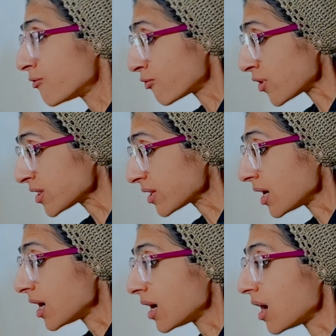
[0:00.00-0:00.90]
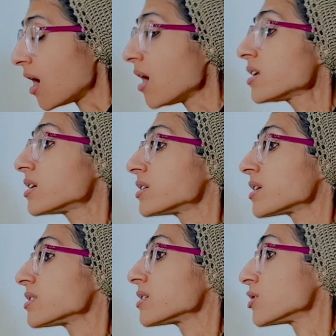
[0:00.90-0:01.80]
with a higher
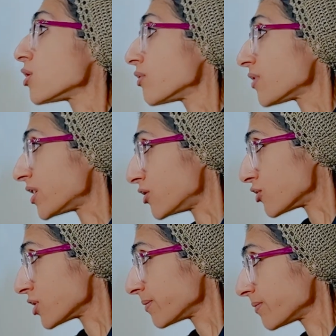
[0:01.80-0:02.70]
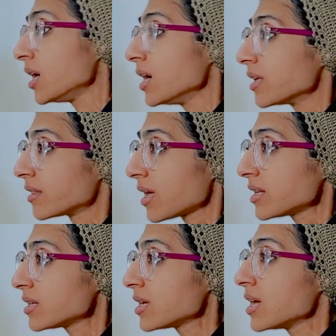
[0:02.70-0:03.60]
intensity of energy.
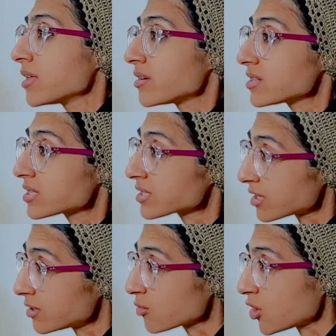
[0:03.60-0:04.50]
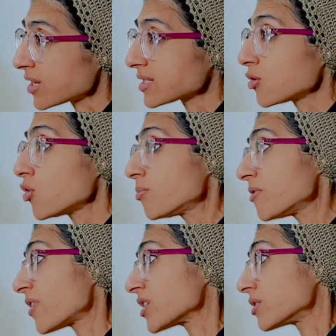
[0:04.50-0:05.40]
Then there is a term called as an open
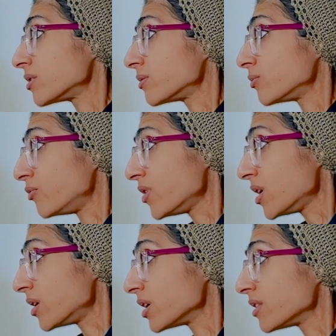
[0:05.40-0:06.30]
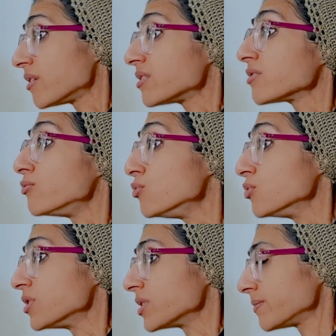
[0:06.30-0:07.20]
fracture, where there is a
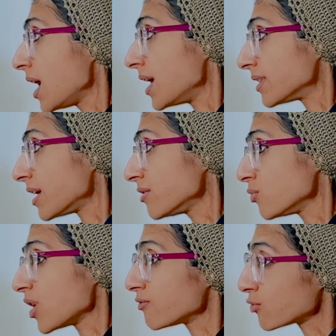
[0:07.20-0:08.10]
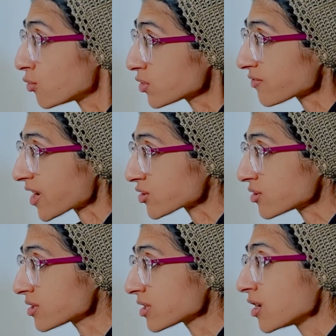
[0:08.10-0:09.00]
wound. And then we have closed
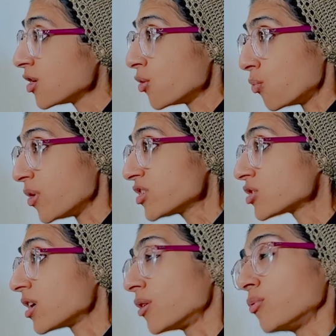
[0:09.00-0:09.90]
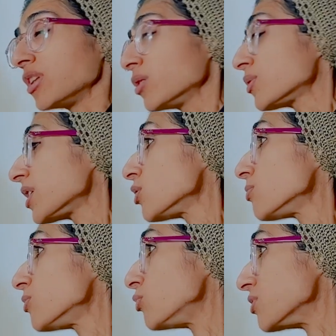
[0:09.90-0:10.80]
fractures, which are without any
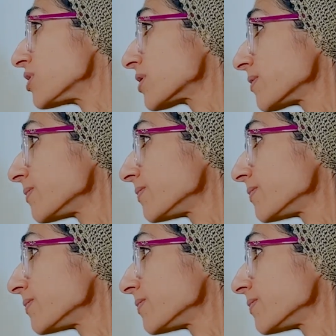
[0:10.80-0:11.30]
open wounds.